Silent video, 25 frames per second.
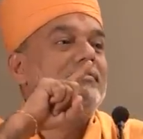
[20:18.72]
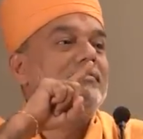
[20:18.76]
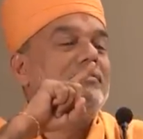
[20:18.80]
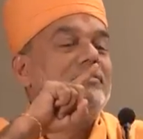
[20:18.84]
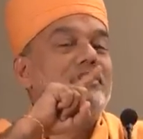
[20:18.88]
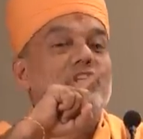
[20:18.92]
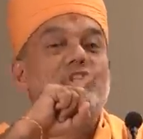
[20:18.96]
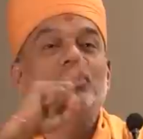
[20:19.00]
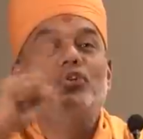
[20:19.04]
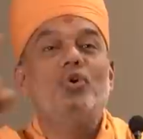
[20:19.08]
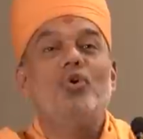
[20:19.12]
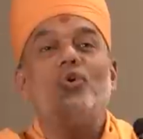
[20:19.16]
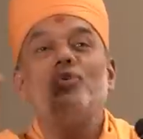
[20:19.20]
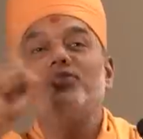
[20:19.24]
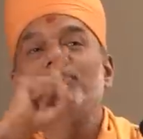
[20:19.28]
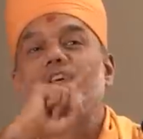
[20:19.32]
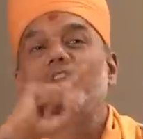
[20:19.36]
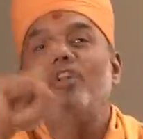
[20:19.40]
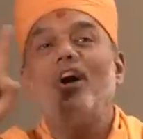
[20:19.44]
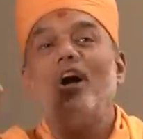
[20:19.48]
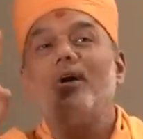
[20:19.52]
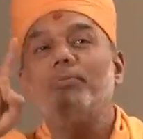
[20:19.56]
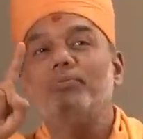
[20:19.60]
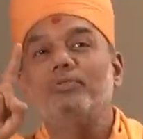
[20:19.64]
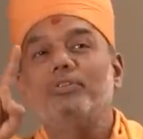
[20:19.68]
They chose an
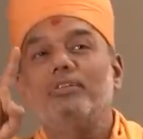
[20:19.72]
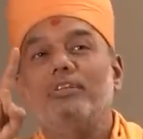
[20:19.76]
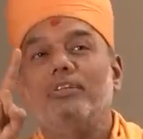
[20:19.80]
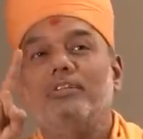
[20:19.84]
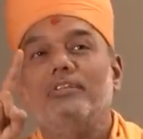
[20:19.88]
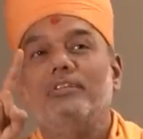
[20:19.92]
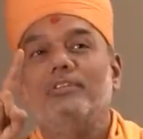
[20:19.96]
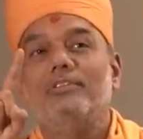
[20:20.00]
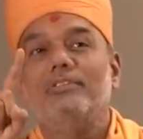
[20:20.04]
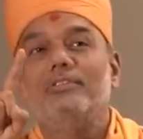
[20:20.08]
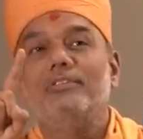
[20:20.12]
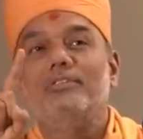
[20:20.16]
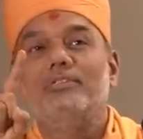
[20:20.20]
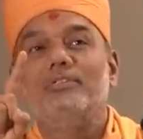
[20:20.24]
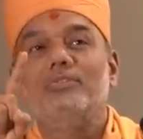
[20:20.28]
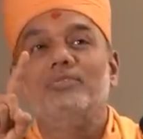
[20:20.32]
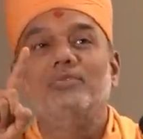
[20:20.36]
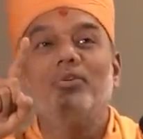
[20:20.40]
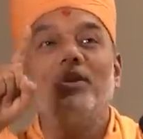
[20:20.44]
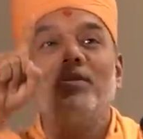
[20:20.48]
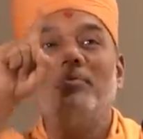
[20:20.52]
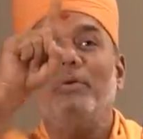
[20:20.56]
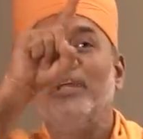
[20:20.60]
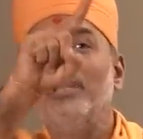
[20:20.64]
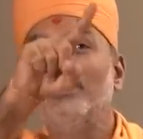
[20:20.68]
option to
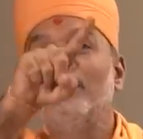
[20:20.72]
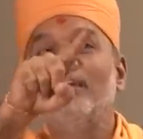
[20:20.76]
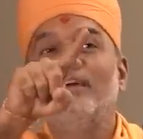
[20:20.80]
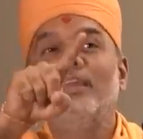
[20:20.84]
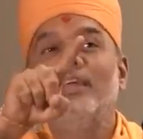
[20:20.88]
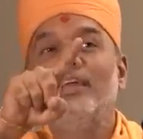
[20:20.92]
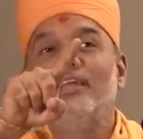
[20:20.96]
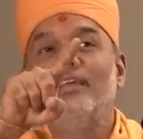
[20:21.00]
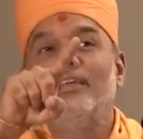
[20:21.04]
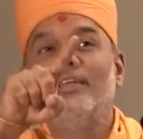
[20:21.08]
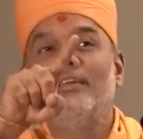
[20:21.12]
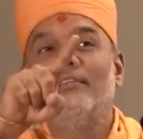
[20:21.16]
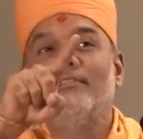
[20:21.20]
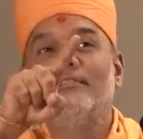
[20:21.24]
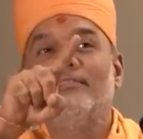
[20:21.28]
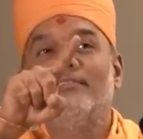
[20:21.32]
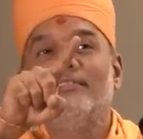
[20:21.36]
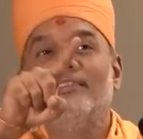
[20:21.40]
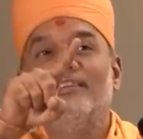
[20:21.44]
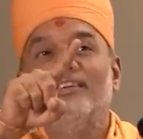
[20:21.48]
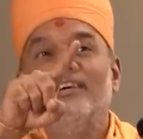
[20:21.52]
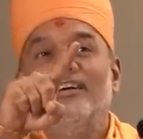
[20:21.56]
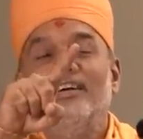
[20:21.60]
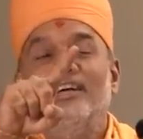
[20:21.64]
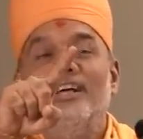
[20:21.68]
remain creative.
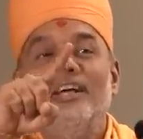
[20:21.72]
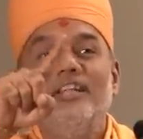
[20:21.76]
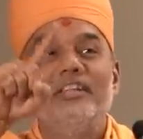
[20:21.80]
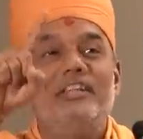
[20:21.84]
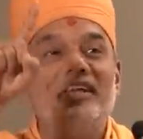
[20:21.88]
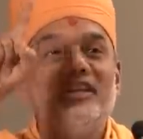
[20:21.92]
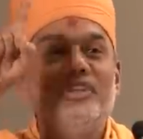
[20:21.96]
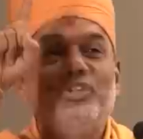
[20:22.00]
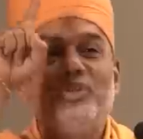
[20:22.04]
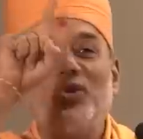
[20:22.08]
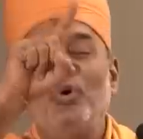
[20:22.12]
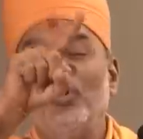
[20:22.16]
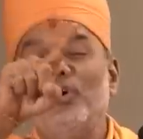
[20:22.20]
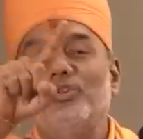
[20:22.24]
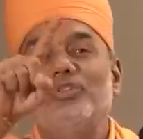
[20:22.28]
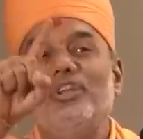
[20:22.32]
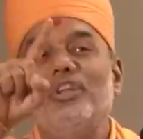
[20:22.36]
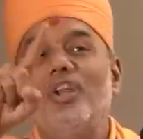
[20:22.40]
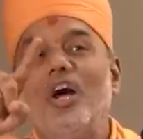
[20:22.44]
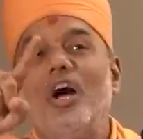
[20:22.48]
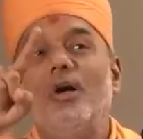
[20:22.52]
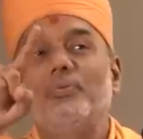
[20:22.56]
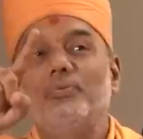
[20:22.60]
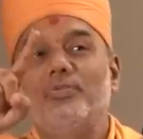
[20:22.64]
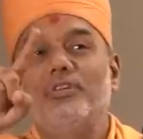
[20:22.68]
They chose an
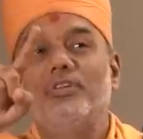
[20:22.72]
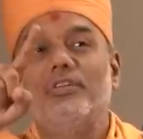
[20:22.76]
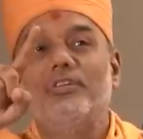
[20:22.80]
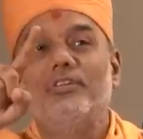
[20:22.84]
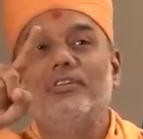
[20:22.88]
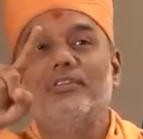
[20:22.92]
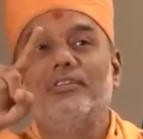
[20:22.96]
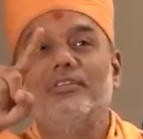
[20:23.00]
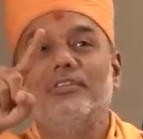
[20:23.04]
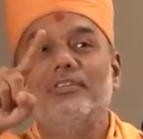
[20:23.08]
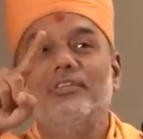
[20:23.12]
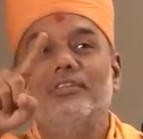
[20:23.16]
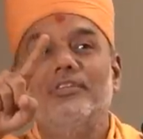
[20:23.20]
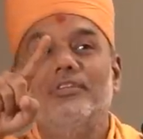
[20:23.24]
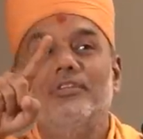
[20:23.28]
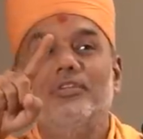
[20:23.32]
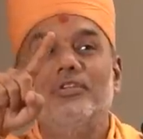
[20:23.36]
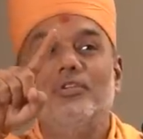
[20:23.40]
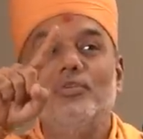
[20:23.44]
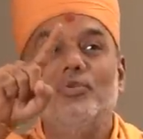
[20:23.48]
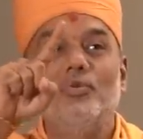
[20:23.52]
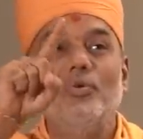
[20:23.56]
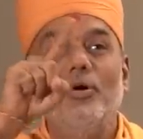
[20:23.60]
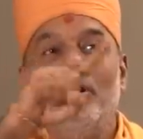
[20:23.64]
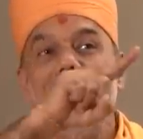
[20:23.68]
option
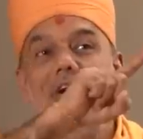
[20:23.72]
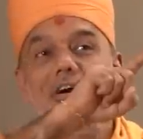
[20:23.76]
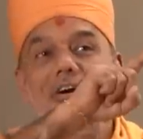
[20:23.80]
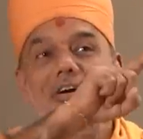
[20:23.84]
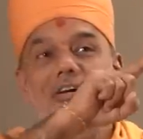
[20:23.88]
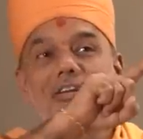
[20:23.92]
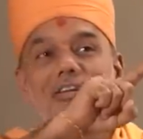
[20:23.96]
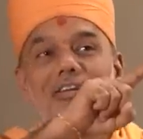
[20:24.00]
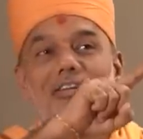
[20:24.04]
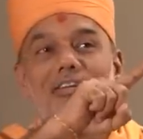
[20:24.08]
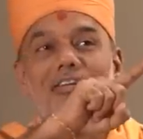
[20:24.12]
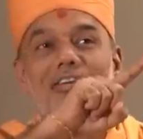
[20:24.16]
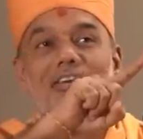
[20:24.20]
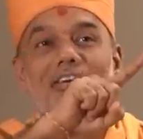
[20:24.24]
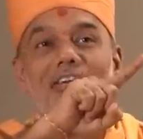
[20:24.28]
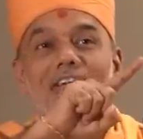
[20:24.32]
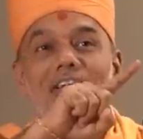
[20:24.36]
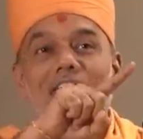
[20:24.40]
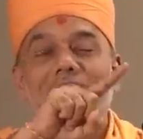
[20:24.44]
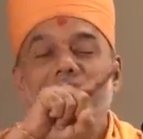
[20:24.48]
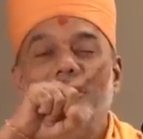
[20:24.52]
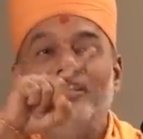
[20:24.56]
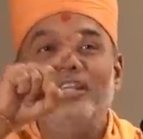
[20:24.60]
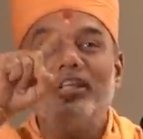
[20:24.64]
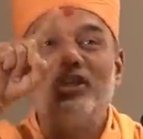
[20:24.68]
to earn.
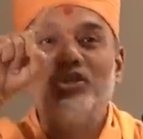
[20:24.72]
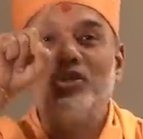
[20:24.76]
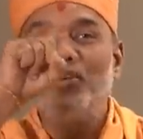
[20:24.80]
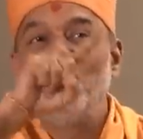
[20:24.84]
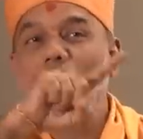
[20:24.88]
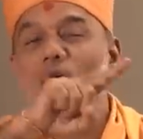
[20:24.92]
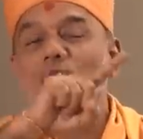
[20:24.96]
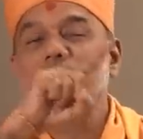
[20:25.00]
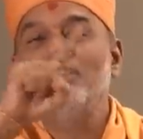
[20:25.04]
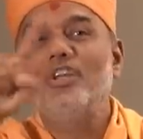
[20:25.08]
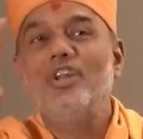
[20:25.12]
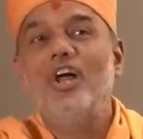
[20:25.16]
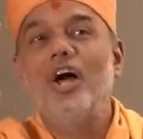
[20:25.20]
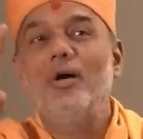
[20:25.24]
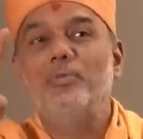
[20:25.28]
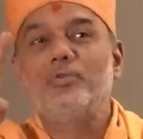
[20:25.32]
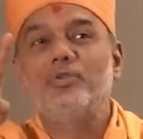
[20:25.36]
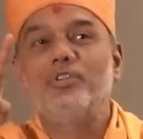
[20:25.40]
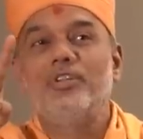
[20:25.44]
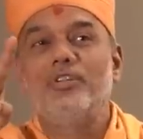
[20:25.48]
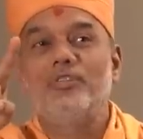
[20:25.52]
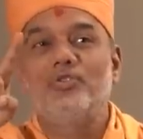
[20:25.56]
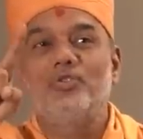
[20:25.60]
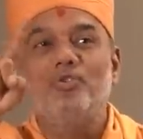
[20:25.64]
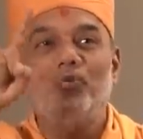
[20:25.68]
They chose an
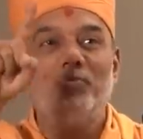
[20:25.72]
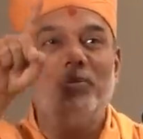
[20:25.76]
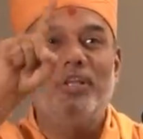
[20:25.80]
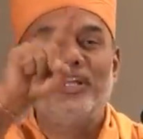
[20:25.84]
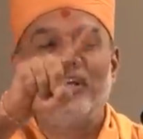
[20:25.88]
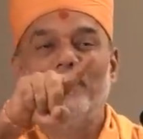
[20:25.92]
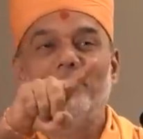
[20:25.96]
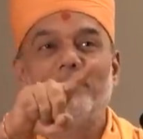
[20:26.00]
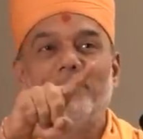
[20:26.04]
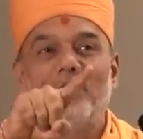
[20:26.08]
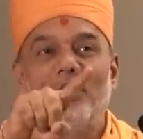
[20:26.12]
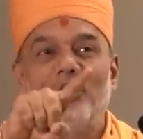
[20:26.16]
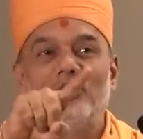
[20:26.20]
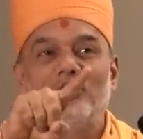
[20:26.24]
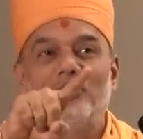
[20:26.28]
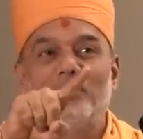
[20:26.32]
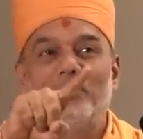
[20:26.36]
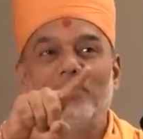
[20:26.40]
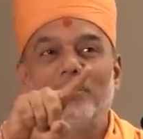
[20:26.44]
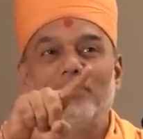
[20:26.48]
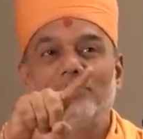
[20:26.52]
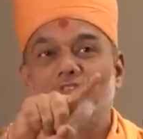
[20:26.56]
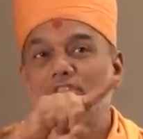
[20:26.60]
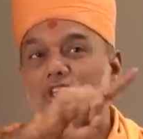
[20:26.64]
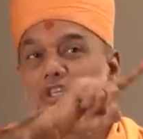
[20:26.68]
option to become
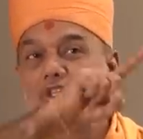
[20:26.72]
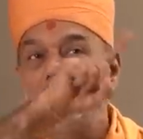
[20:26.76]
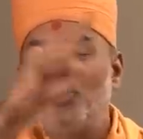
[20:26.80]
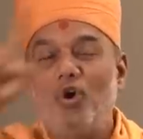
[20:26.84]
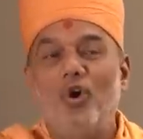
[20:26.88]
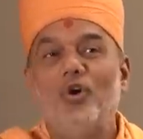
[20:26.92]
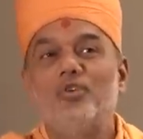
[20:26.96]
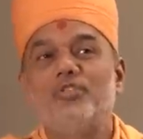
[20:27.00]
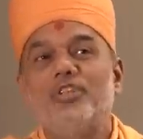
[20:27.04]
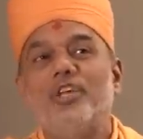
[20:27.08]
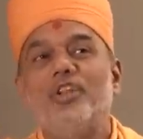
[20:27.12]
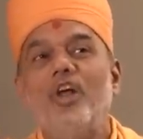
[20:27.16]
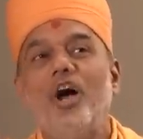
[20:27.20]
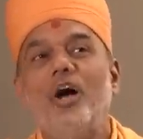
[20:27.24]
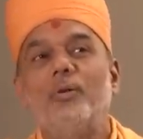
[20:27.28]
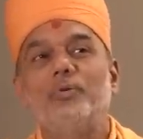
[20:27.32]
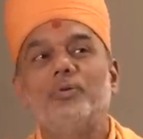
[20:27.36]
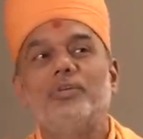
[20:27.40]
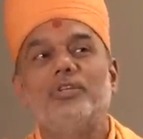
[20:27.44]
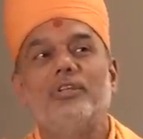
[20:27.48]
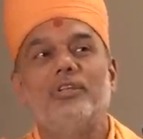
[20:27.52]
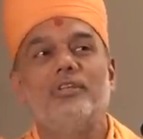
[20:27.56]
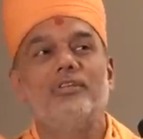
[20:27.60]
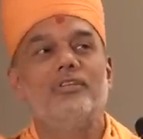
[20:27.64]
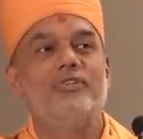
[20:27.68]
prosperous. They chose an
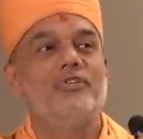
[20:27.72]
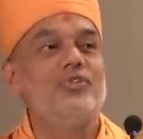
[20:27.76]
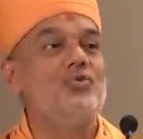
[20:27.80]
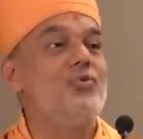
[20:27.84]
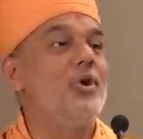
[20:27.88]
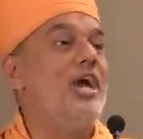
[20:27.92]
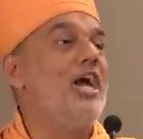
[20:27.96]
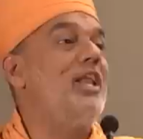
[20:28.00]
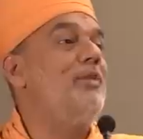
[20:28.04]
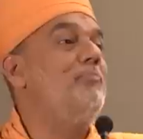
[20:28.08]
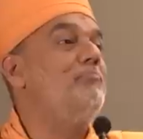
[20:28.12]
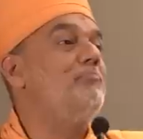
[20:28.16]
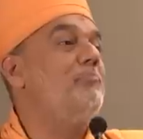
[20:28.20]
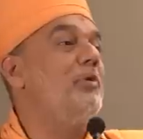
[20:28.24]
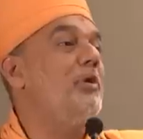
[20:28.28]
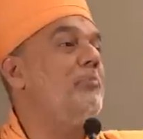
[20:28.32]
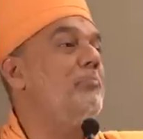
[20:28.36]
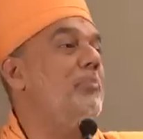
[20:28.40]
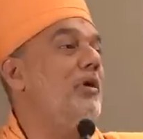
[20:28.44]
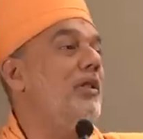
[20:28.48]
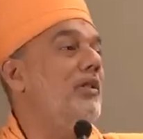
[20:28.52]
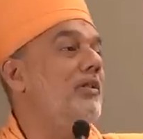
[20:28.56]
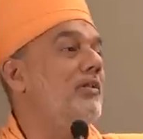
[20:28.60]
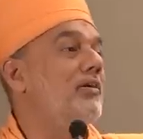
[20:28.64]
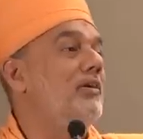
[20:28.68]
option to help
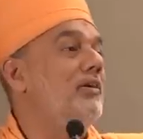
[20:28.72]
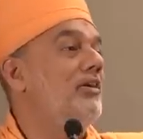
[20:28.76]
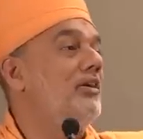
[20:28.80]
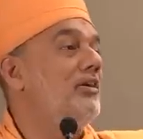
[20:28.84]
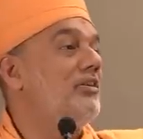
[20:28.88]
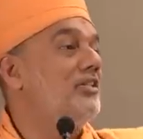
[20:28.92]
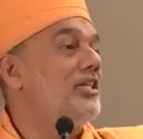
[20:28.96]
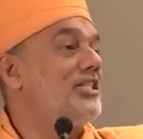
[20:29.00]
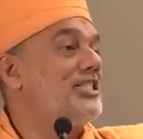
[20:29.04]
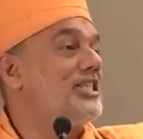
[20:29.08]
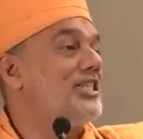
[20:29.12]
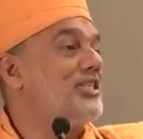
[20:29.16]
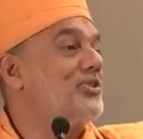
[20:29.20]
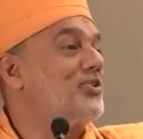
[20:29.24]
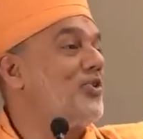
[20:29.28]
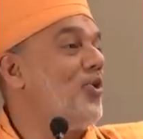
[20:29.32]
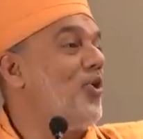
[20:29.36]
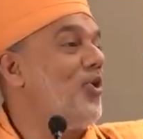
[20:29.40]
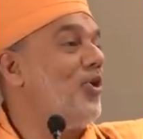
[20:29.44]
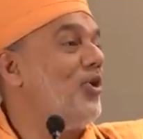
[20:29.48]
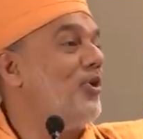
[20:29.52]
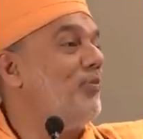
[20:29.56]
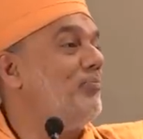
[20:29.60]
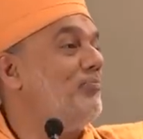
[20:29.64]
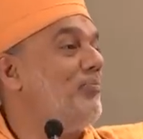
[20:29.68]
people. This is
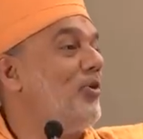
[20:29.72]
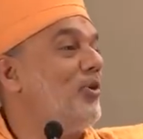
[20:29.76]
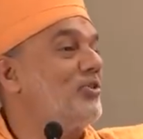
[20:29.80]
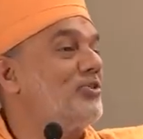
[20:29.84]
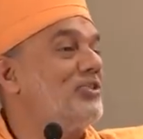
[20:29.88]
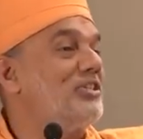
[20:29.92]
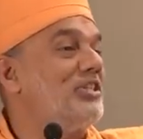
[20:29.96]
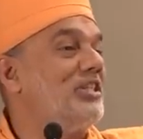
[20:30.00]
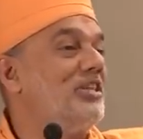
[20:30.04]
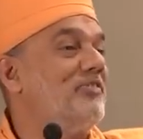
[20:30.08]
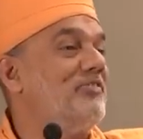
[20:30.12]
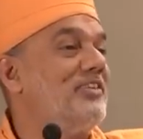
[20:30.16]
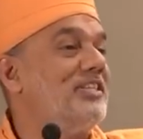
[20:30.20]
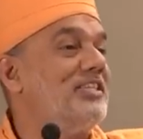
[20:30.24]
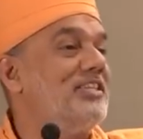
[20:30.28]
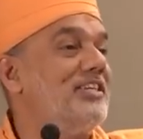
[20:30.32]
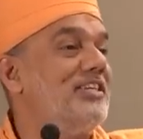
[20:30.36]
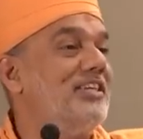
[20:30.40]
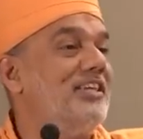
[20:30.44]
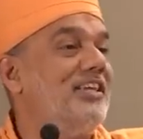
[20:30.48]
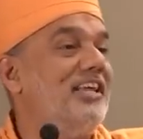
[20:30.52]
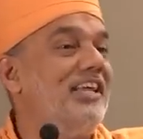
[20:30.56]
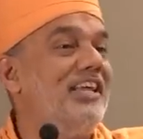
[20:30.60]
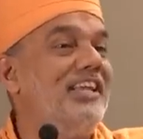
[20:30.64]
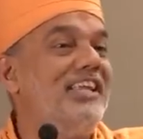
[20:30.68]
called
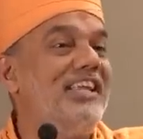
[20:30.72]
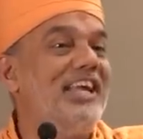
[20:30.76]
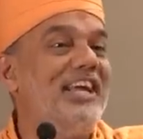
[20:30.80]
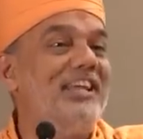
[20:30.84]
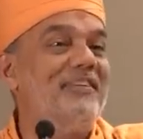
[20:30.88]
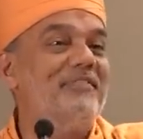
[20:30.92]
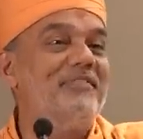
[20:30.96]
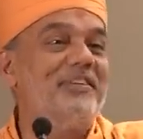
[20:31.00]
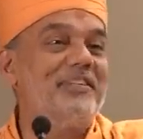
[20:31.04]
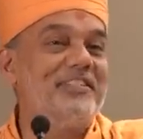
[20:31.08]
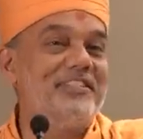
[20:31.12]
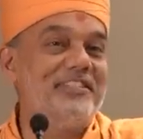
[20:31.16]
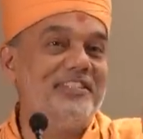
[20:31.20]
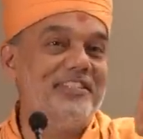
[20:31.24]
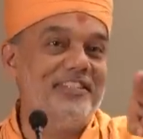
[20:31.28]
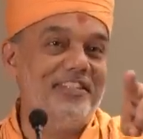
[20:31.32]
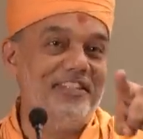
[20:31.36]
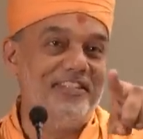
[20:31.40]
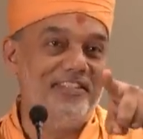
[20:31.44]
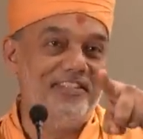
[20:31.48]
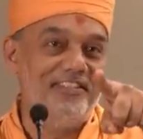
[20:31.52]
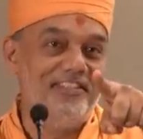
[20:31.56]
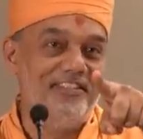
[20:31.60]
positivity in adversity.